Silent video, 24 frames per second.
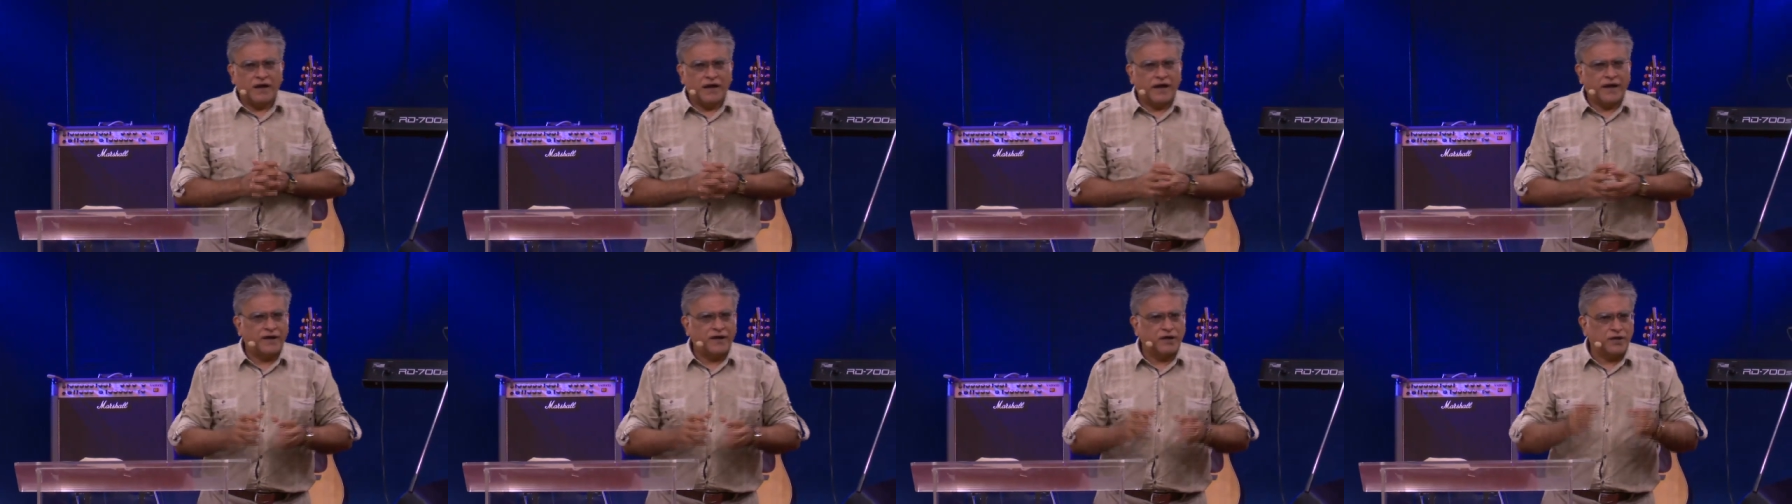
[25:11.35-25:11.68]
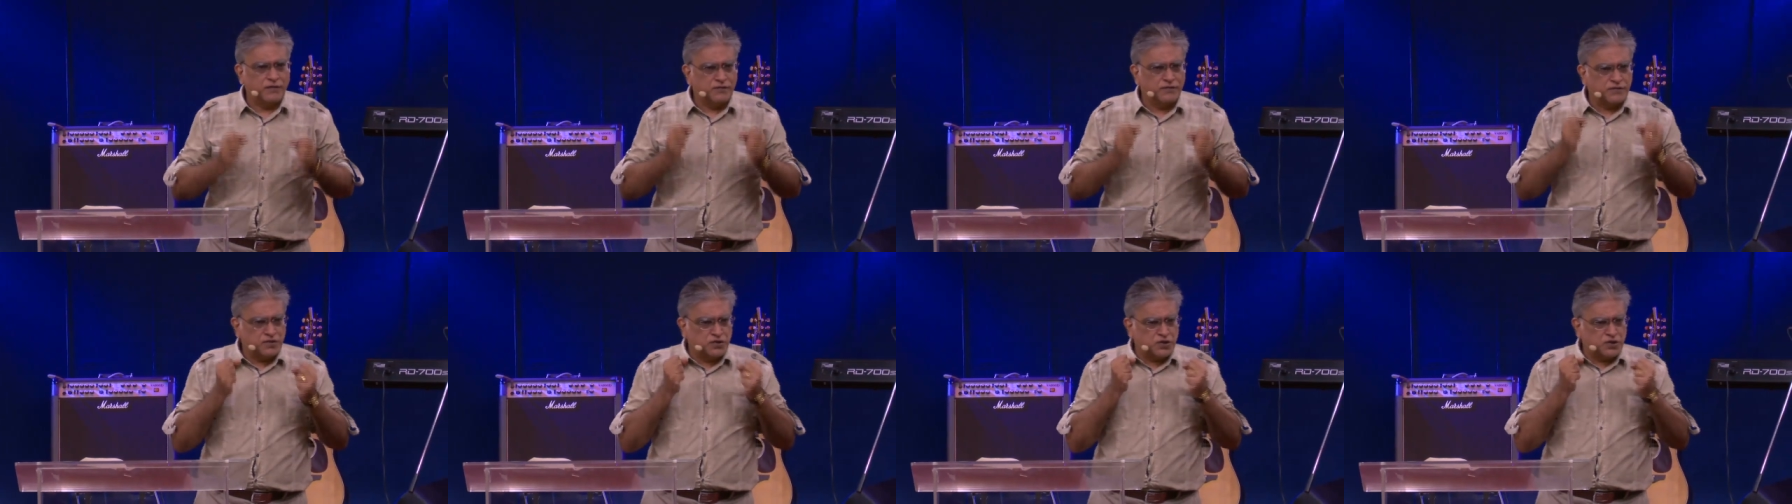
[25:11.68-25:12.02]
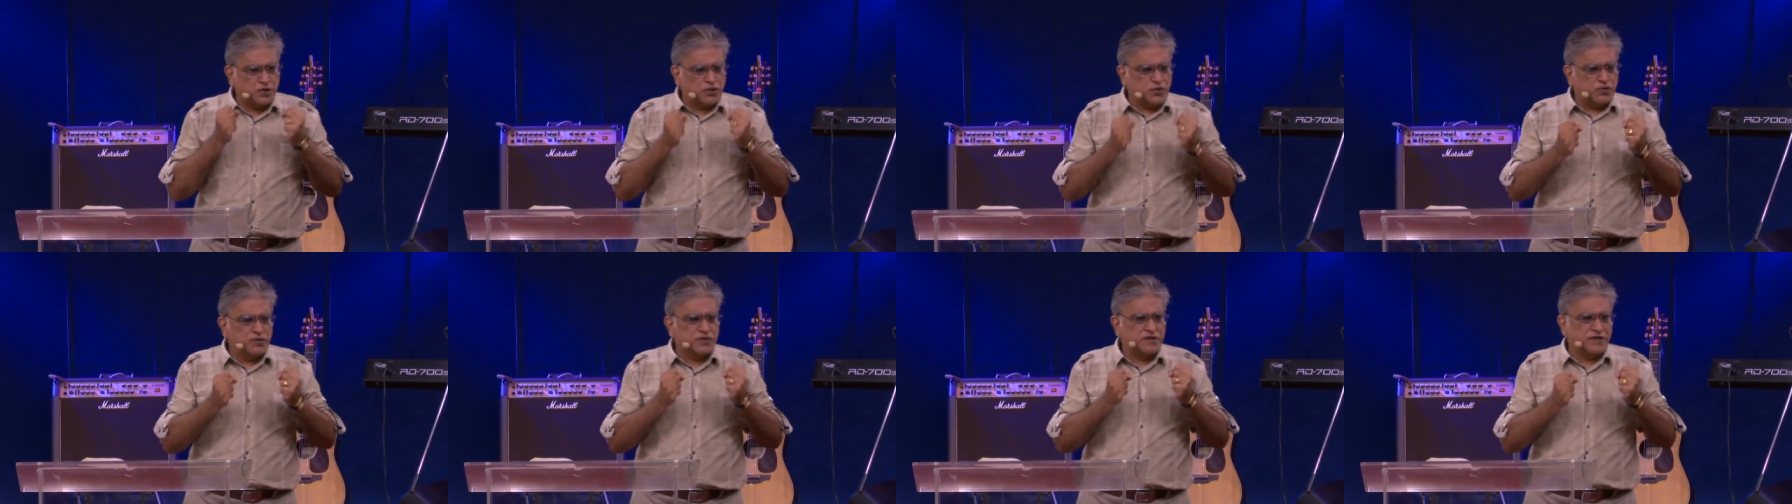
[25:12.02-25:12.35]
and of
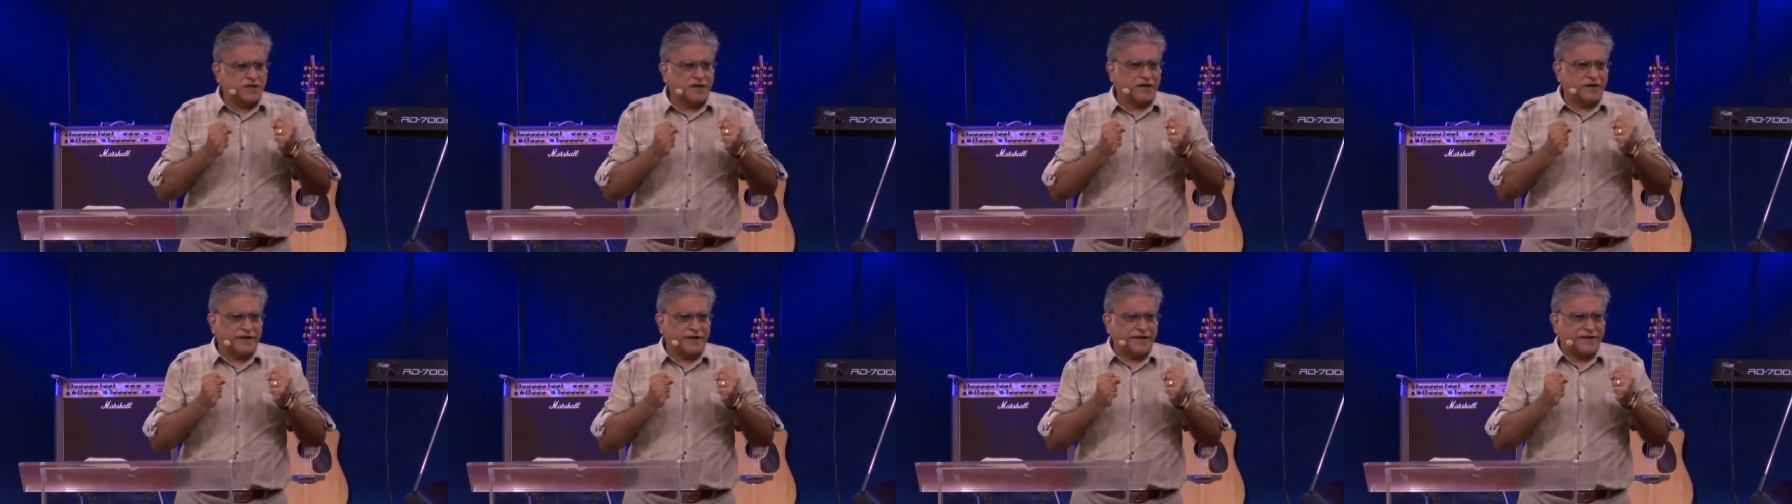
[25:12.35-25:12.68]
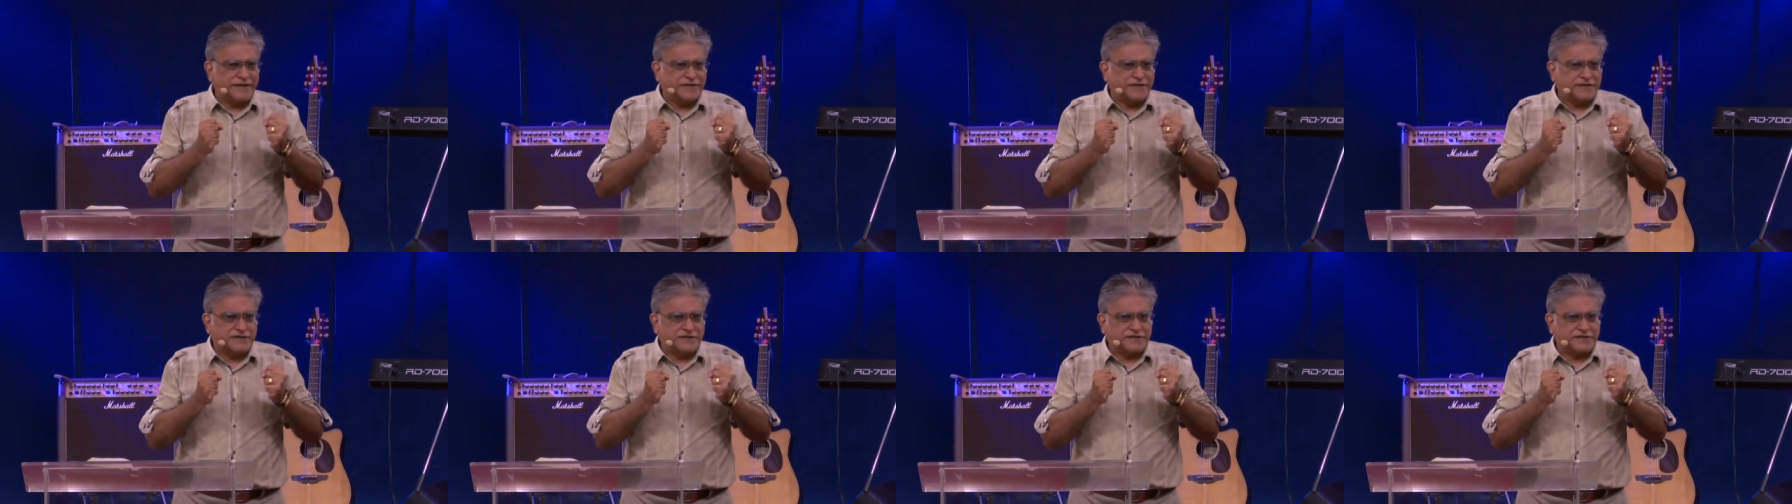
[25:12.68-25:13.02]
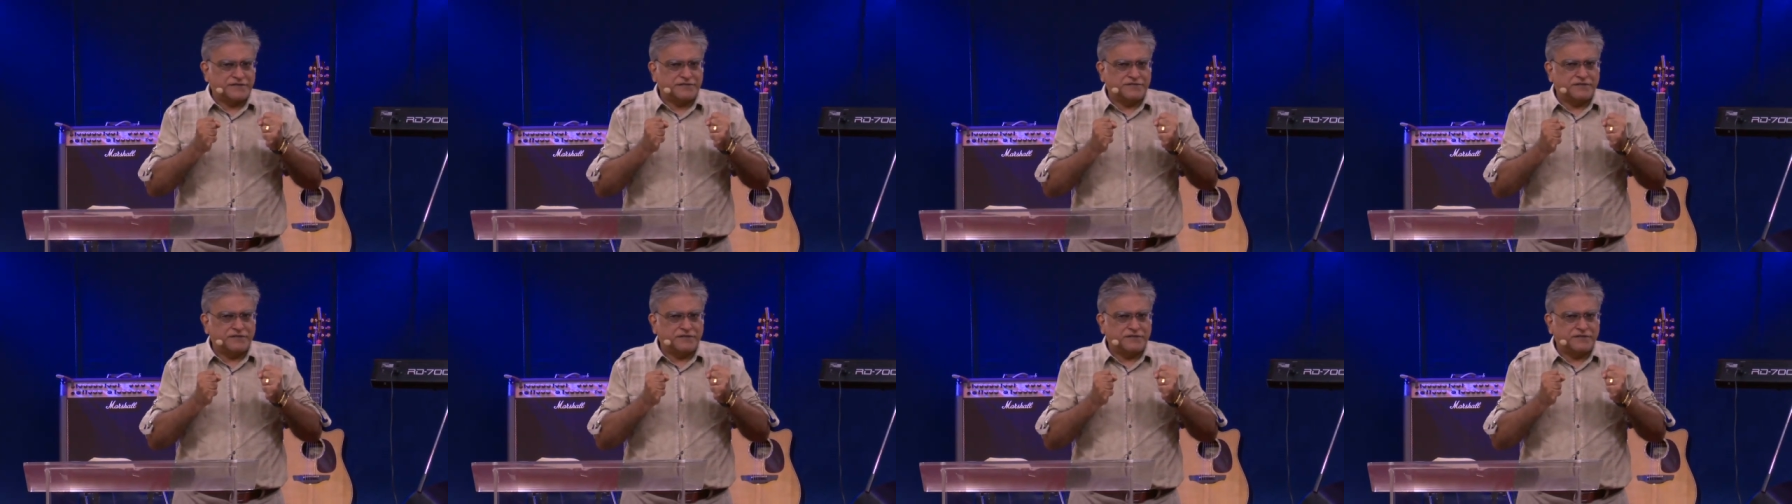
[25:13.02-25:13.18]
good courage,